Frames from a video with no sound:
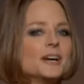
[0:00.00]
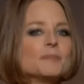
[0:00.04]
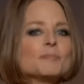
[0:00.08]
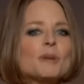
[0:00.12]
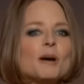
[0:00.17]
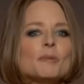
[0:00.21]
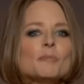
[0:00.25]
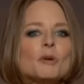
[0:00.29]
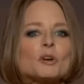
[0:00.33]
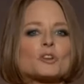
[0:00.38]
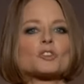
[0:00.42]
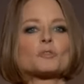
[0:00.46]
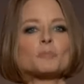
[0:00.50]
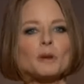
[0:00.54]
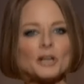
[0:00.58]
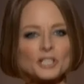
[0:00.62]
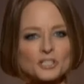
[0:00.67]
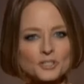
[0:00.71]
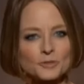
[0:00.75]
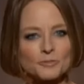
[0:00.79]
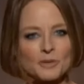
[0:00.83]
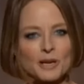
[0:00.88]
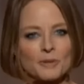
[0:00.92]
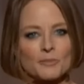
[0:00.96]
my most
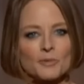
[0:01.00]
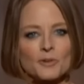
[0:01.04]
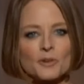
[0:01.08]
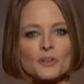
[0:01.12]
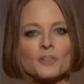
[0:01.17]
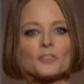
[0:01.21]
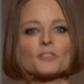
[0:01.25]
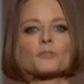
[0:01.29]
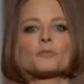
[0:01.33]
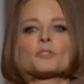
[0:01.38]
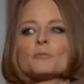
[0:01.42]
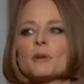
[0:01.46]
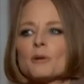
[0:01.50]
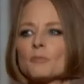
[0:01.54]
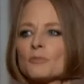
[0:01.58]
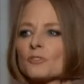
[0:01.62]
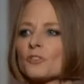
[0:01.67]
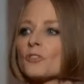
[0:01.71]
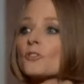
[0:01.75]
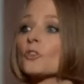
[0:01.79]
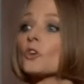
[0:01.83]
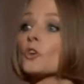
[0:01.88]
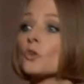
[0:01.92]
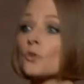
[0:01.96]
special memories with the
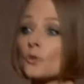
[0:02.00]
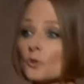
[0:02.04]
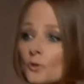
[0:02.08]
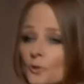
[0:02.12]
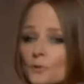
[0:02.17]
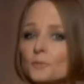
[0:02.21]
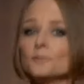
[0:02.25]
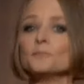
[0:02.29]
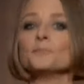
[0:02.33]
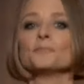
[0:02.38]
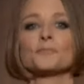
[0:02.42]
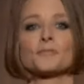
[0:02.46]
members of the crew.